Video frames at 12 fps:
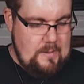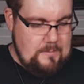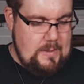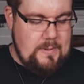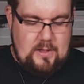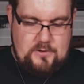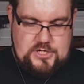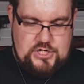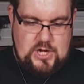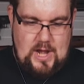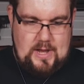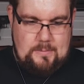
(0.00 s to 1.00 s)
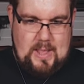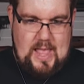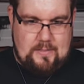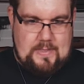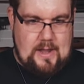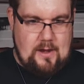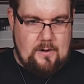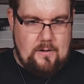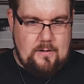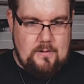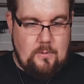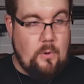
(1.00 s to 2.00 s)
Maybe I'll just shine it back
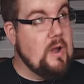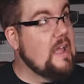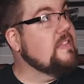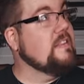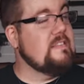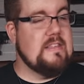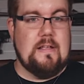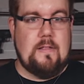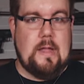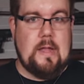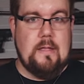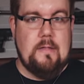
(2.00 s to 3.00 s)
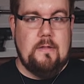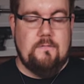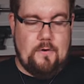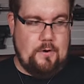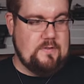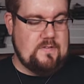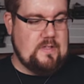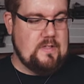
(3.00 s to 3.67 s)
there or at the ceiling first,